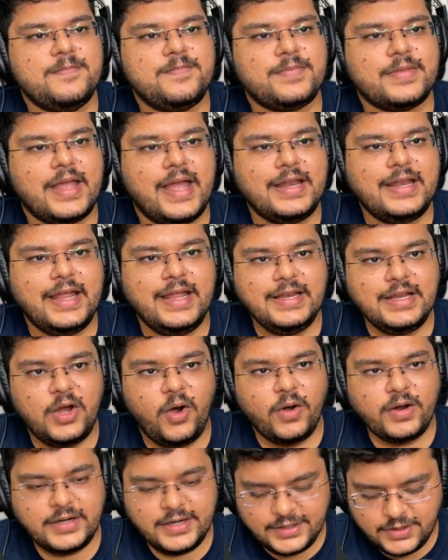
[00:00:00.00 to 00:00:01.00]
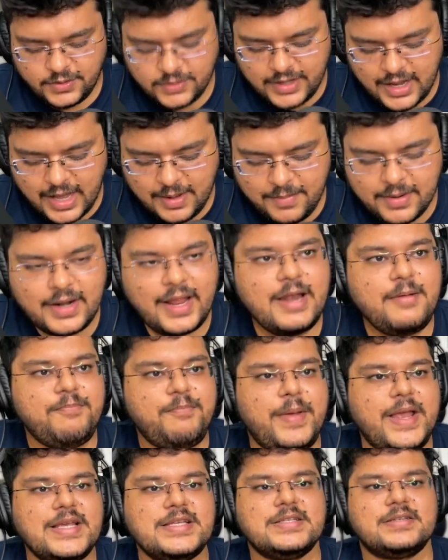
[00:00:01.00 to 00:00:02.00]
an incognito tab and I'll
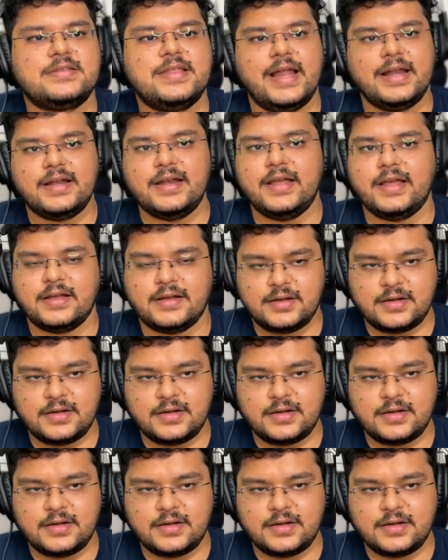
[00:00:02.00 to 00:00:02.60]
paste that link.